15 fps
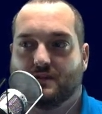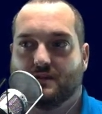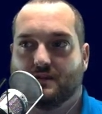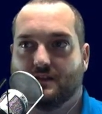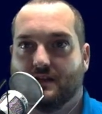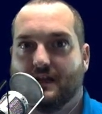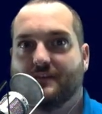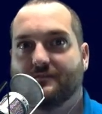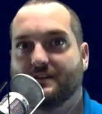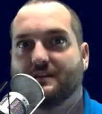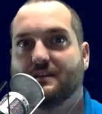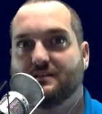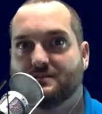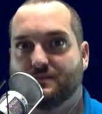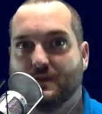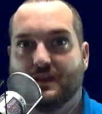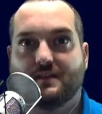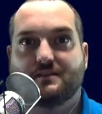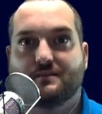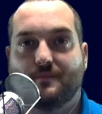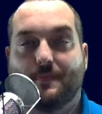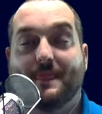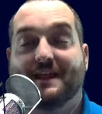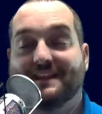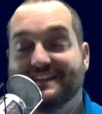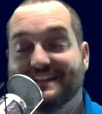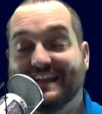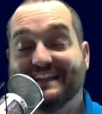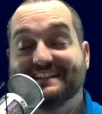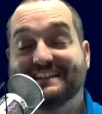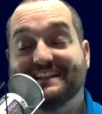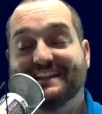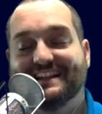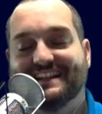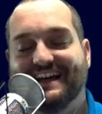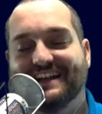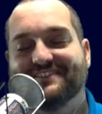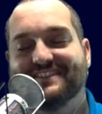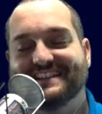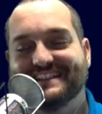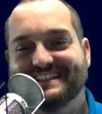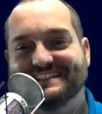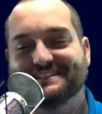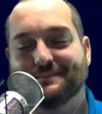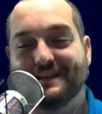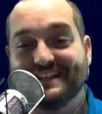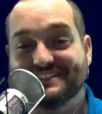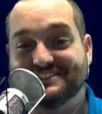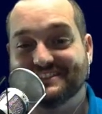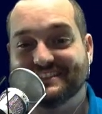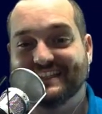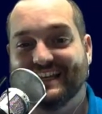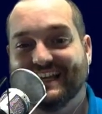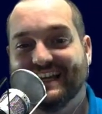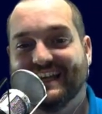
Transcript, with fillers: a lot of anticipation and, and a lot of anticipation.